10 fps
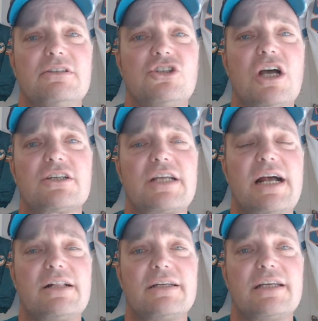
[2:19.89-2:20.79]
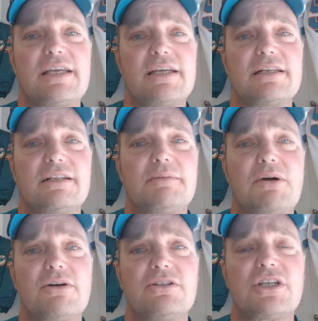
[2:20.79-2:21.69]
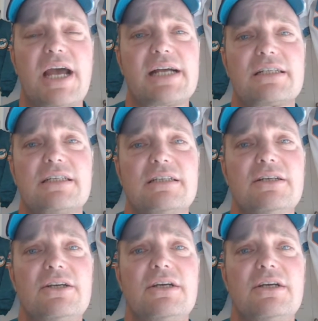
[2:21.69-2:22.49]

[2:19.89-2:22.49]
Josh Allen again and Lamar Jackson